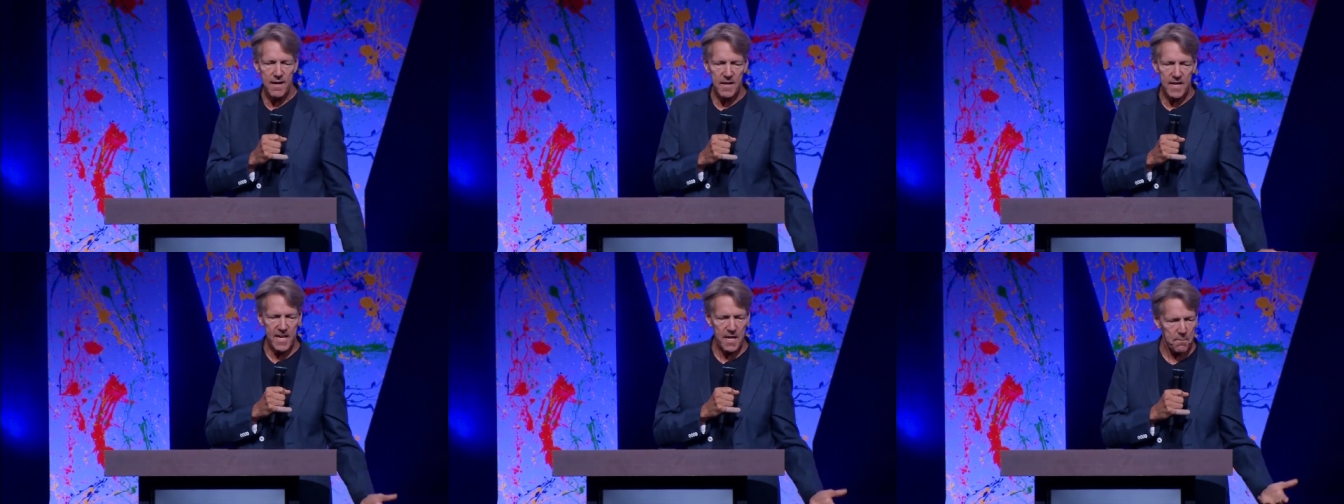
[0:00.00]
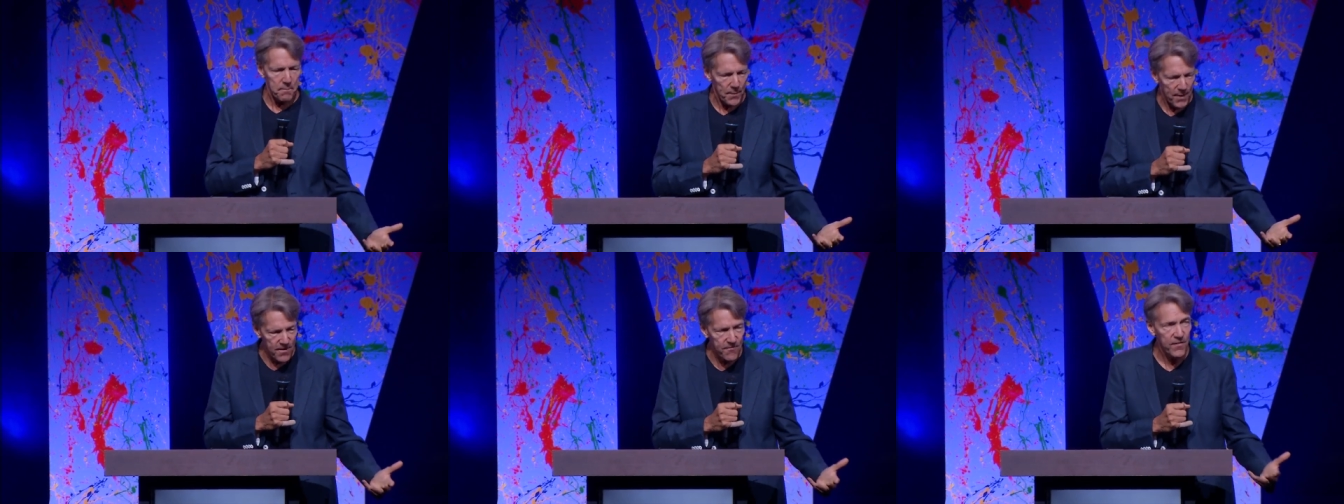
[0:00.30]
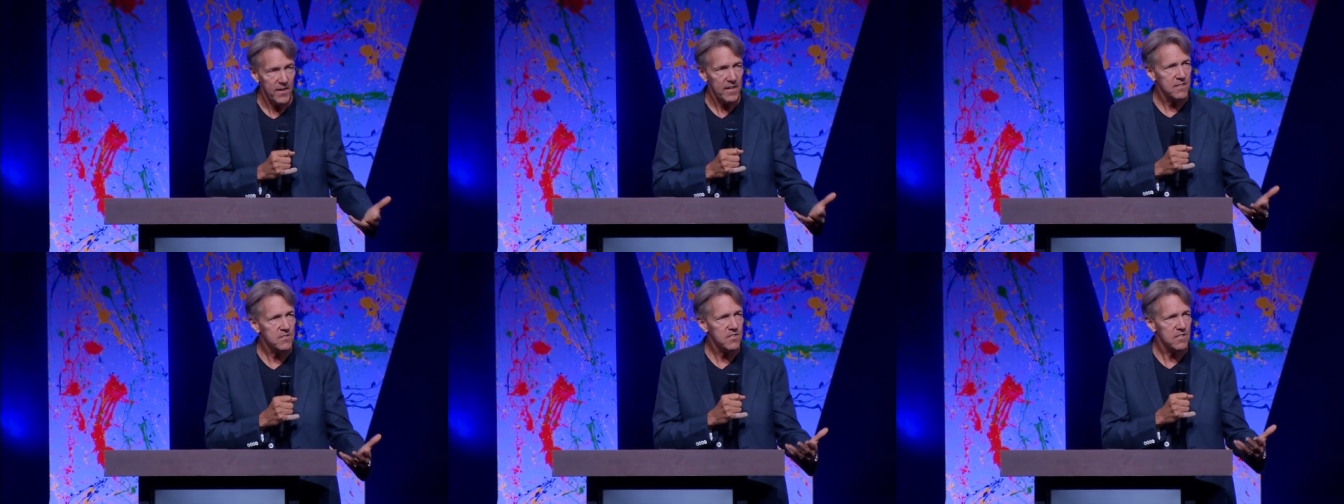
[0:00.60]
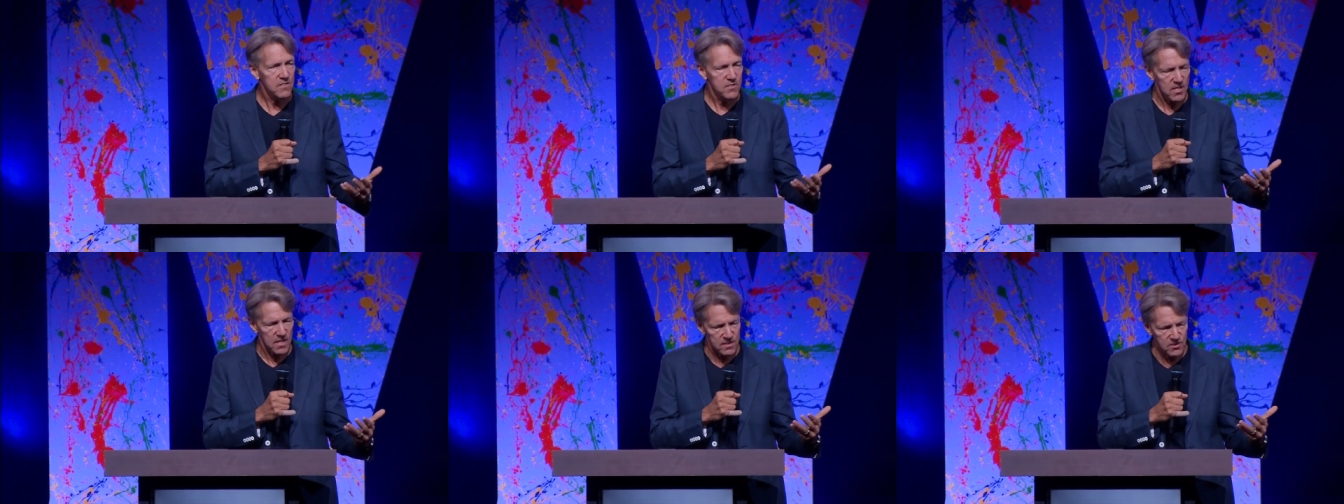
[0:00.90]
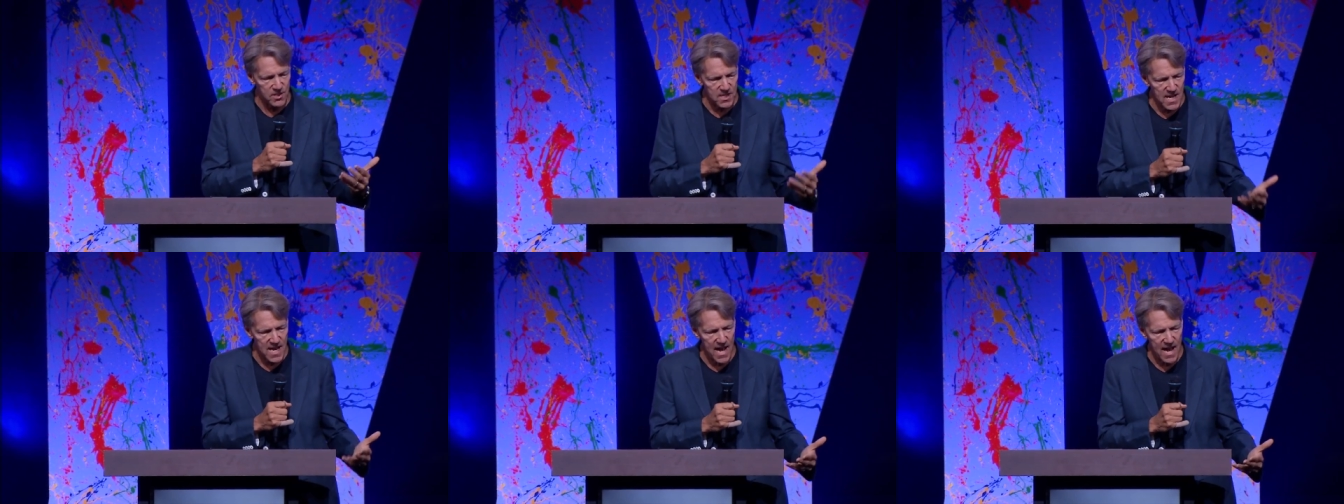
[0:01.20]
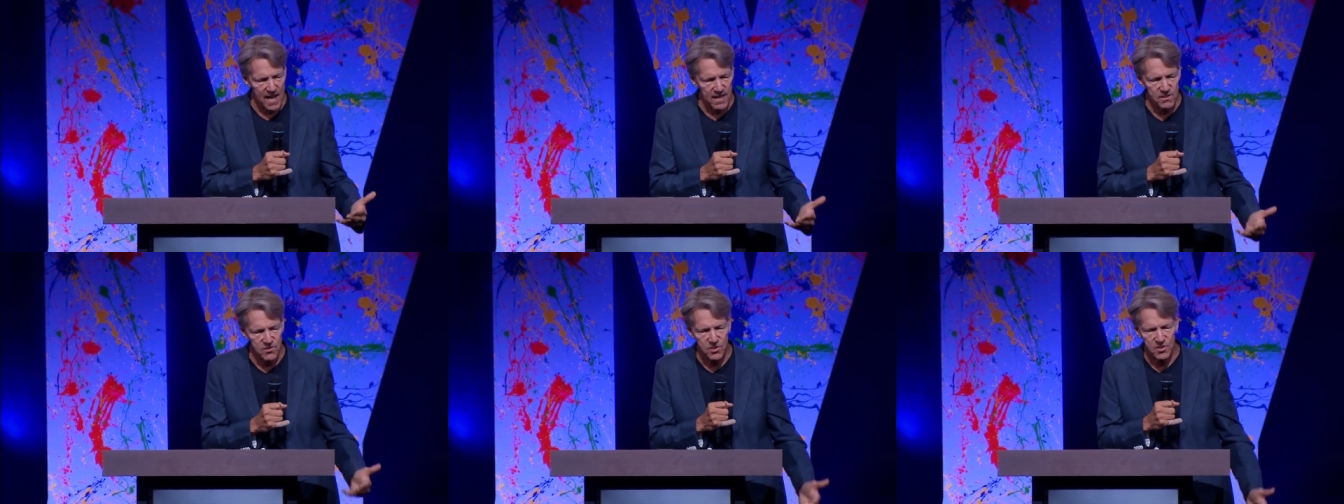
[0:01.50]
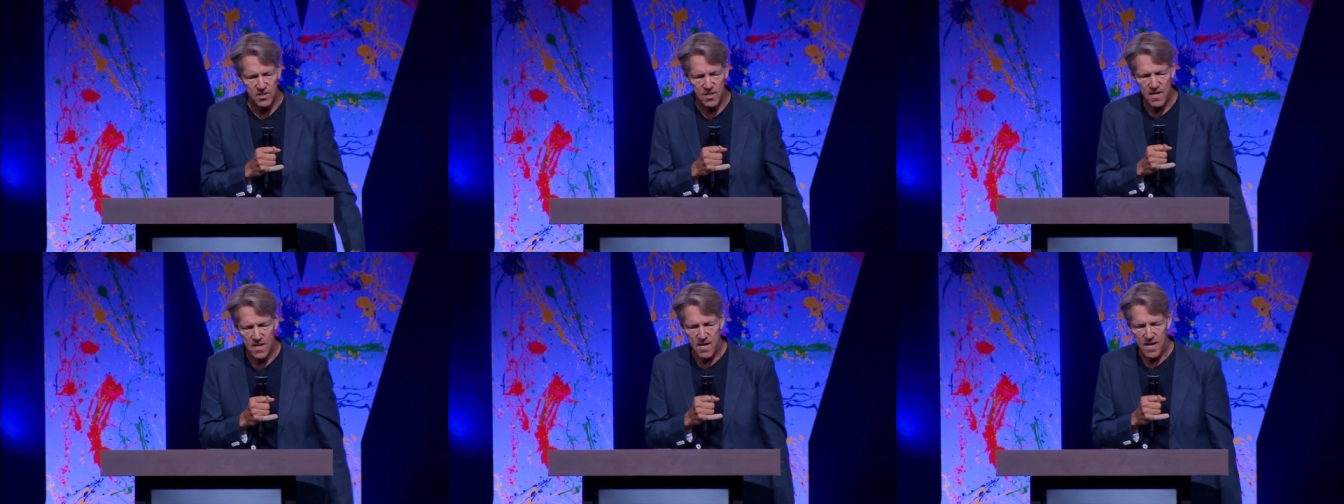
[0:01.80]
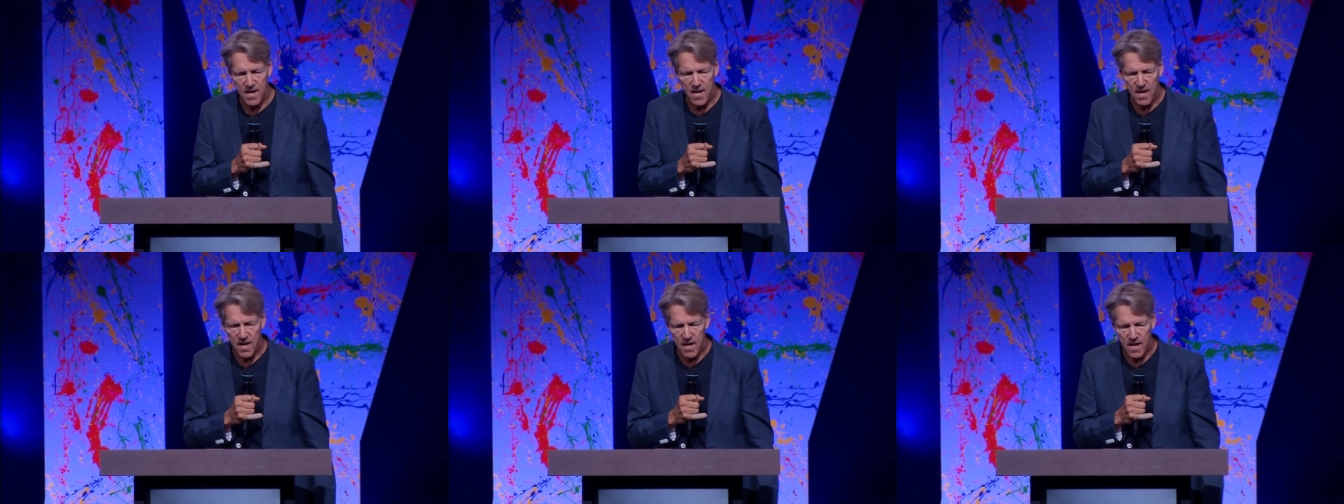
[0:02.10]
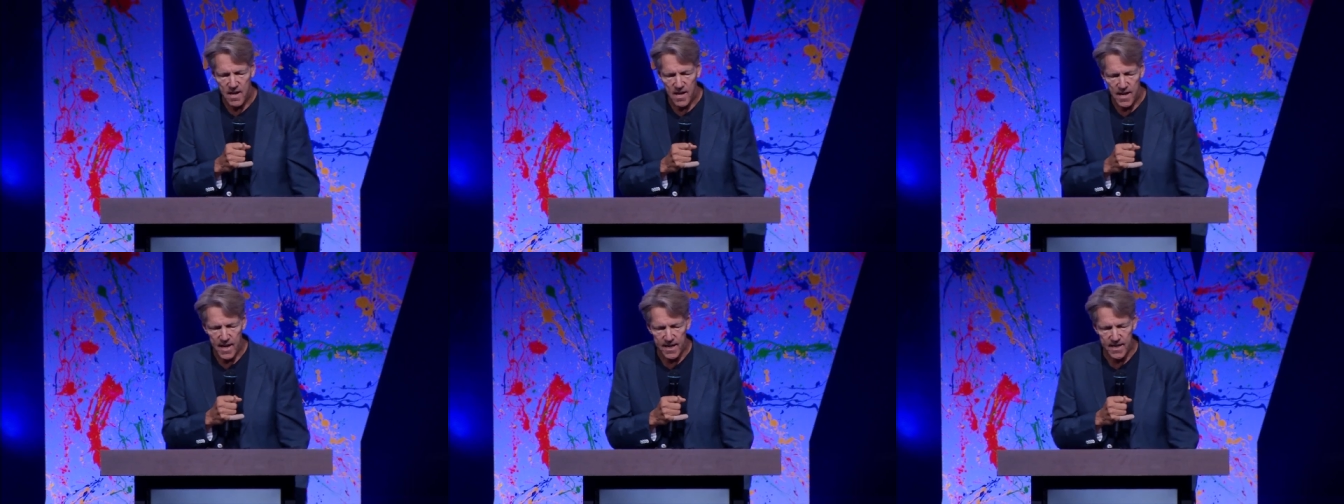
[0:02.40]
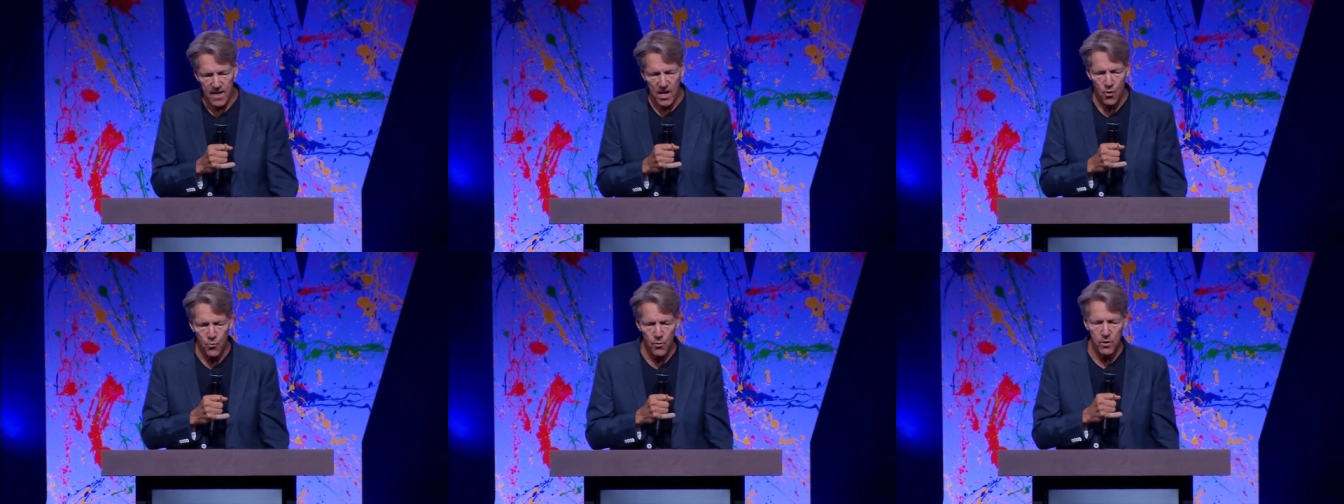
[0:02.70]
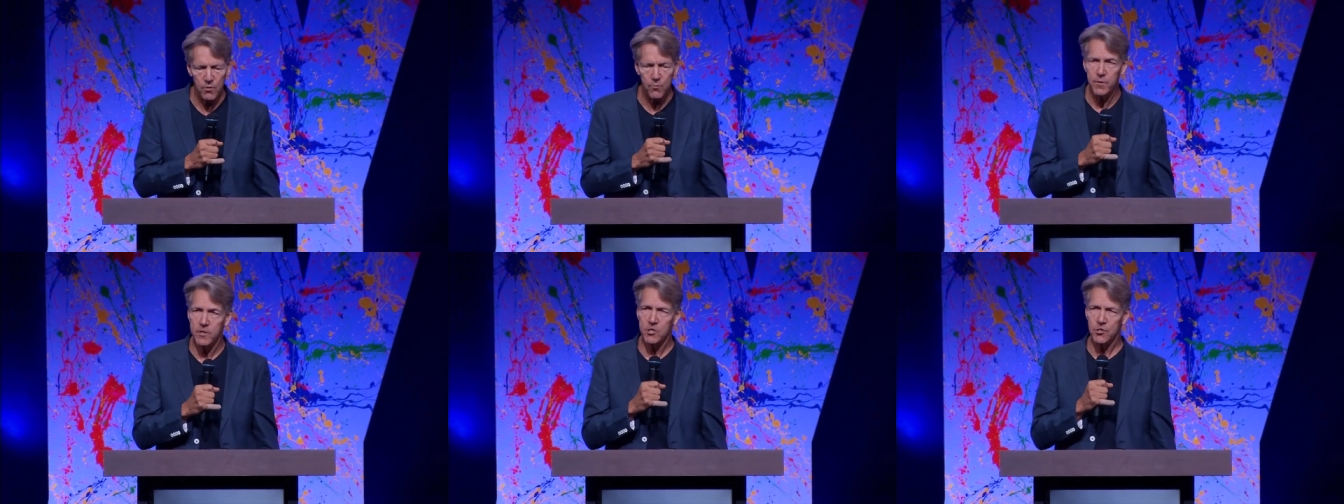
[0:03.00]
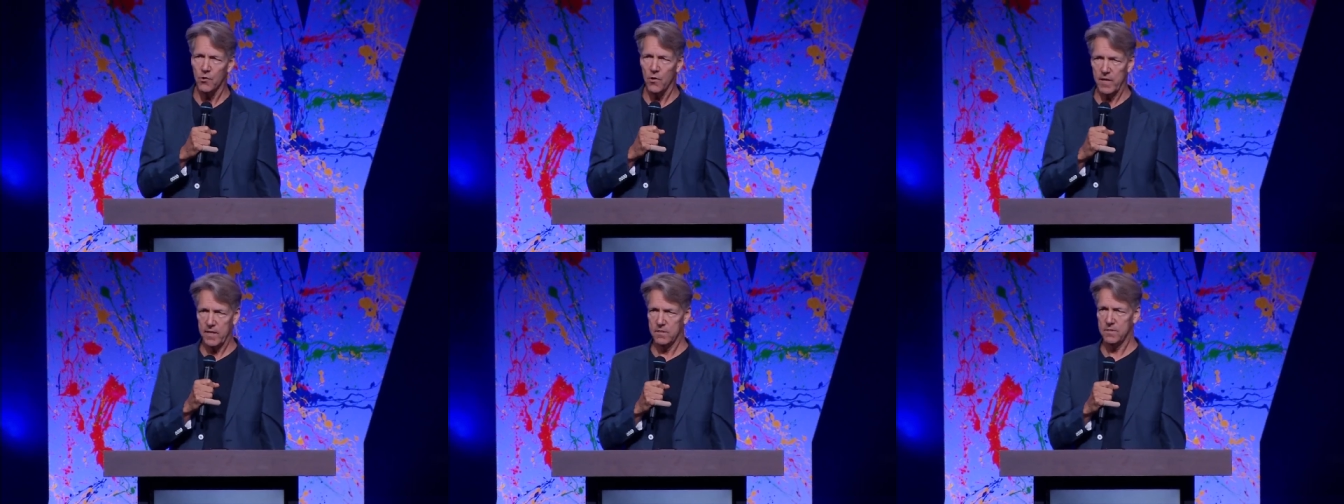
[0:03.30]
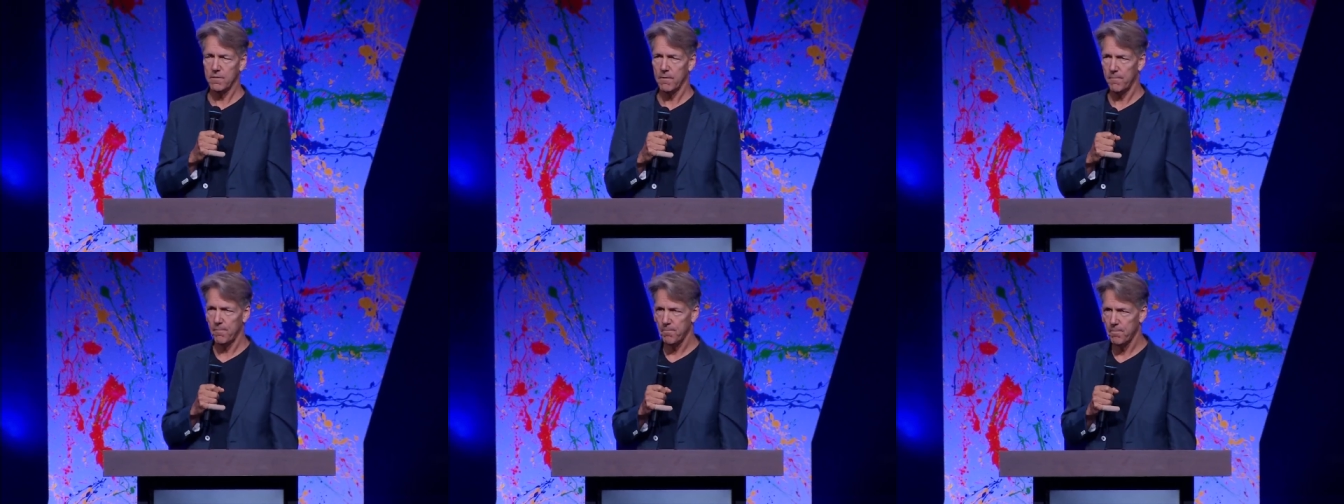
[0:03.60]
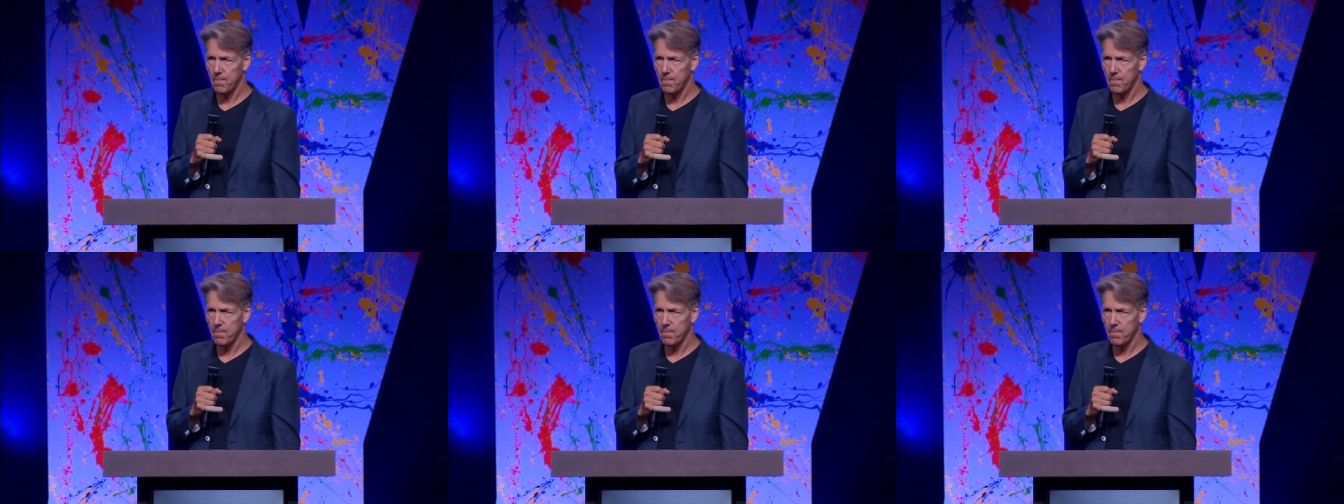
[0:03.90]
He pivots and says, Yes, and I will rejoice.